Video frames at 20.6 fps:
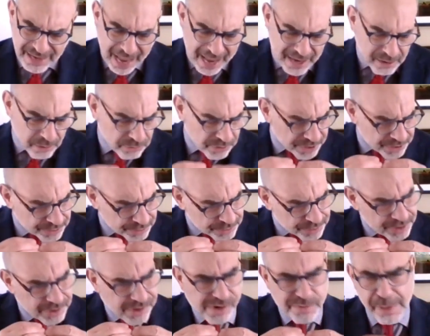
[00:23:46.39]
not only
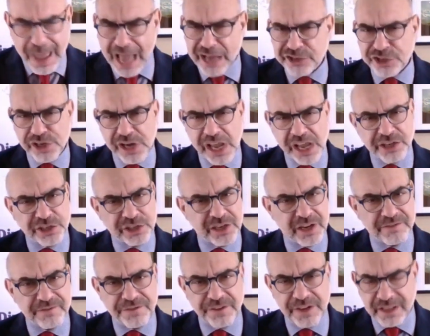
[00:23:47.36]
through your
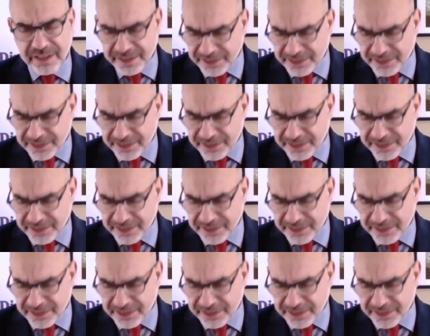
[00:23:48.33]
imagination and